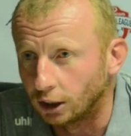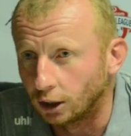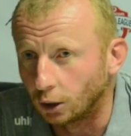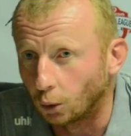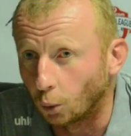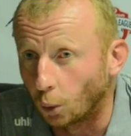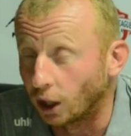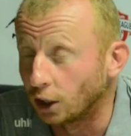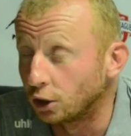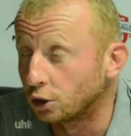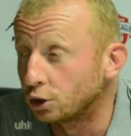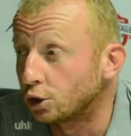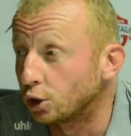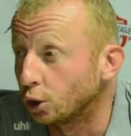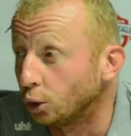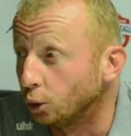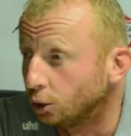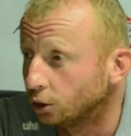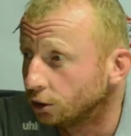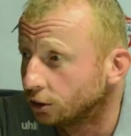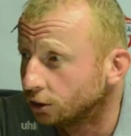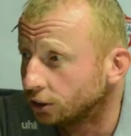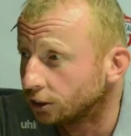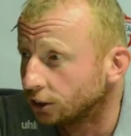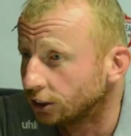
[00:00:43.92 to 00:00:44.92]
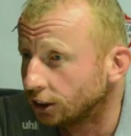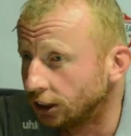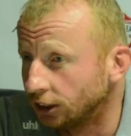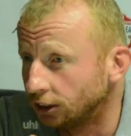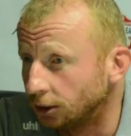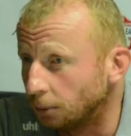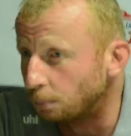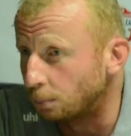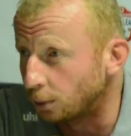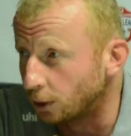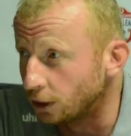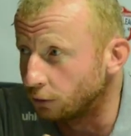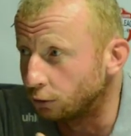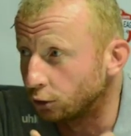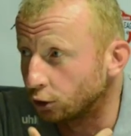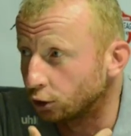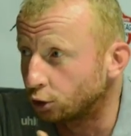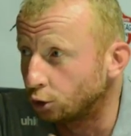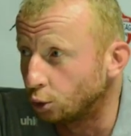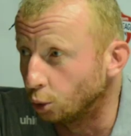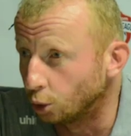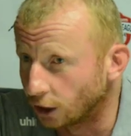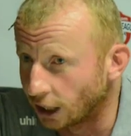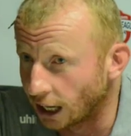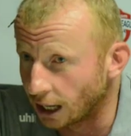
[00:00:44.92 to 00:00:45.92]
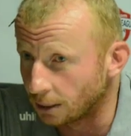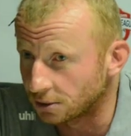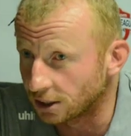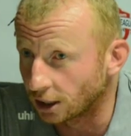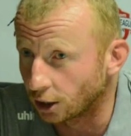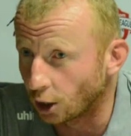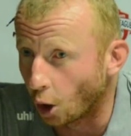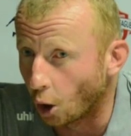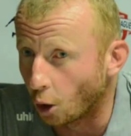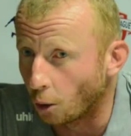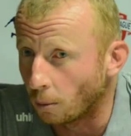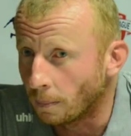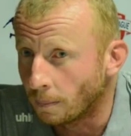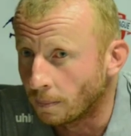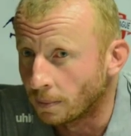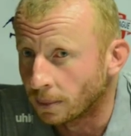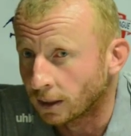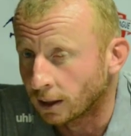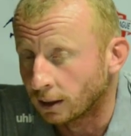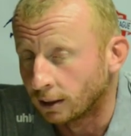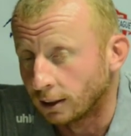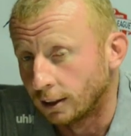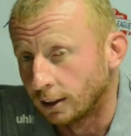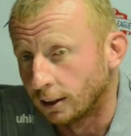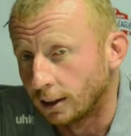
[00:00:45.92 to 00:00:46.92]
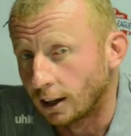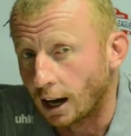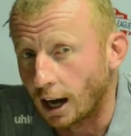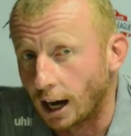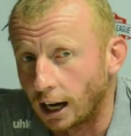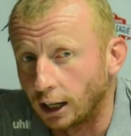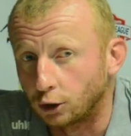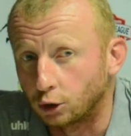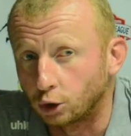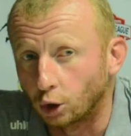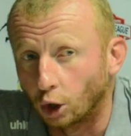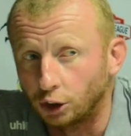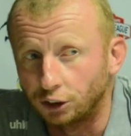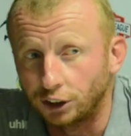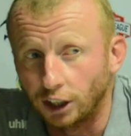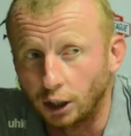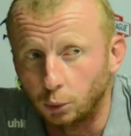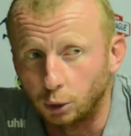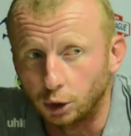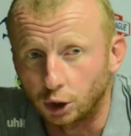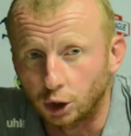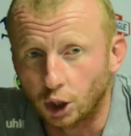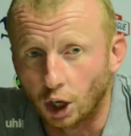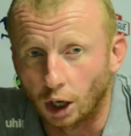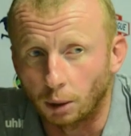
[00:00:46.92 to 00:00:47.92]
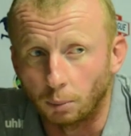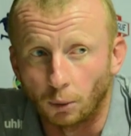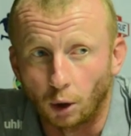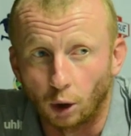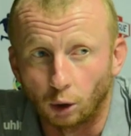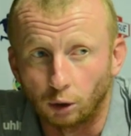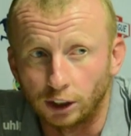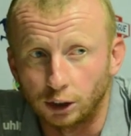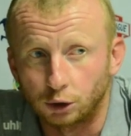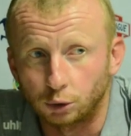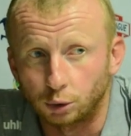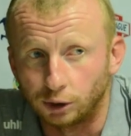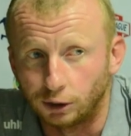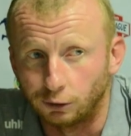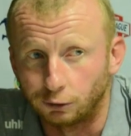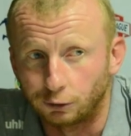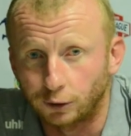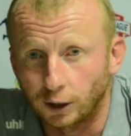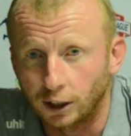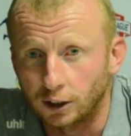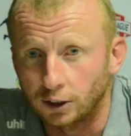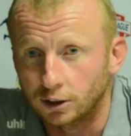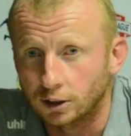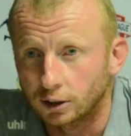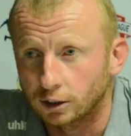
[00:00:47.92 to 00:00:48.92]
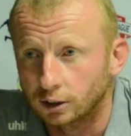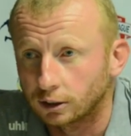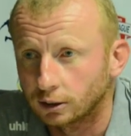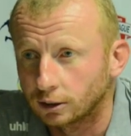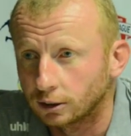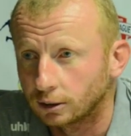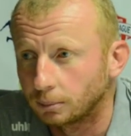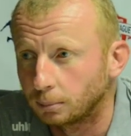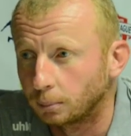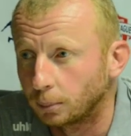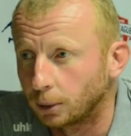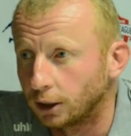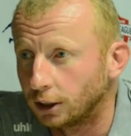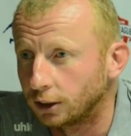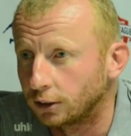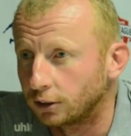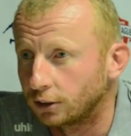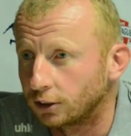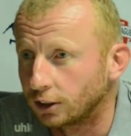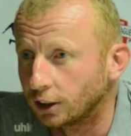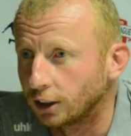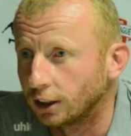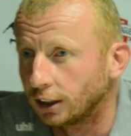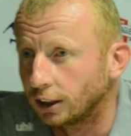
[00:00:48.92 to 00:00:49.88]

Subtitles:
1-2 in the previous two games at home. I thought they would come only to defend, but